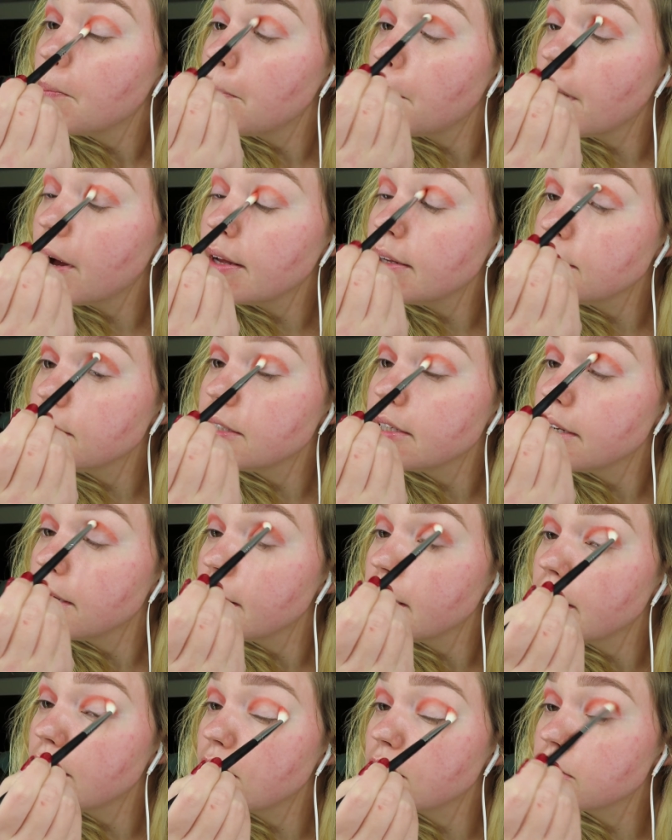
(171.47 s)
but
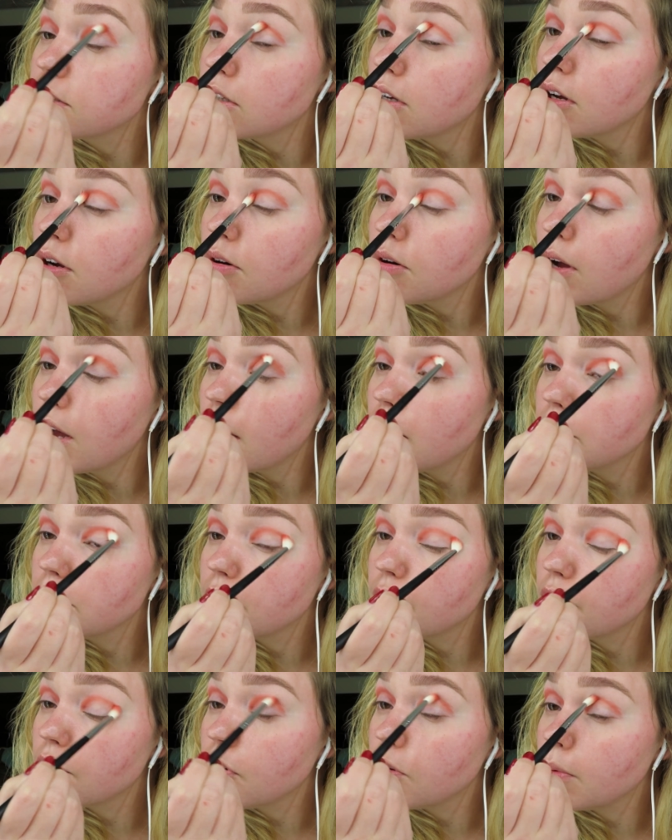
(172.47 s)
it also
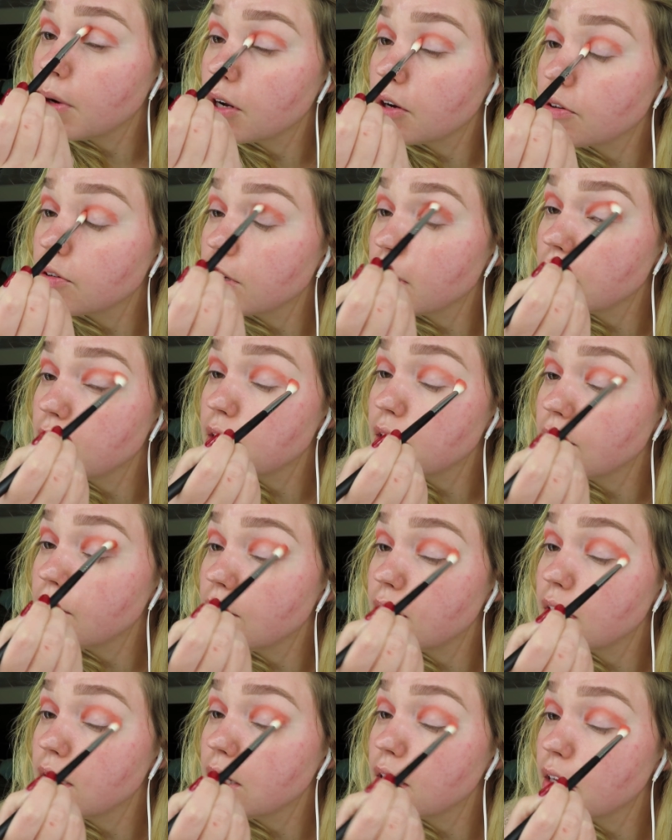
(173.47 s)
helps fuel my
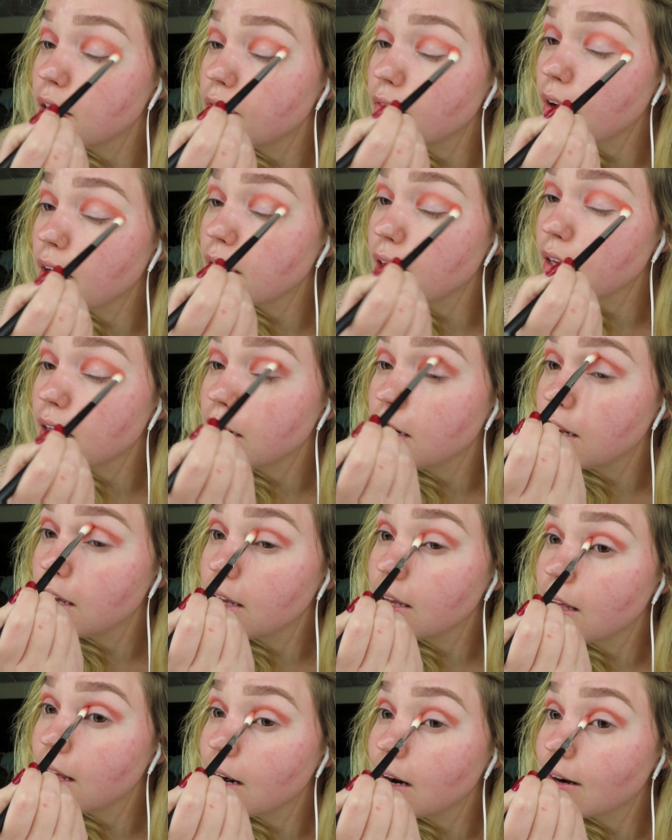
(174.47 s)
creativity if I
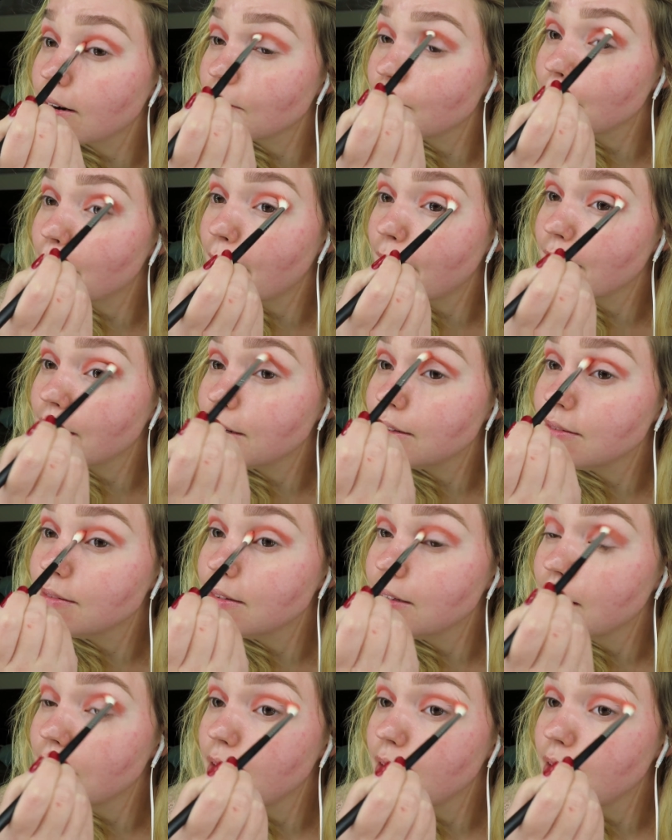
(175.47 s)
can get out of bed.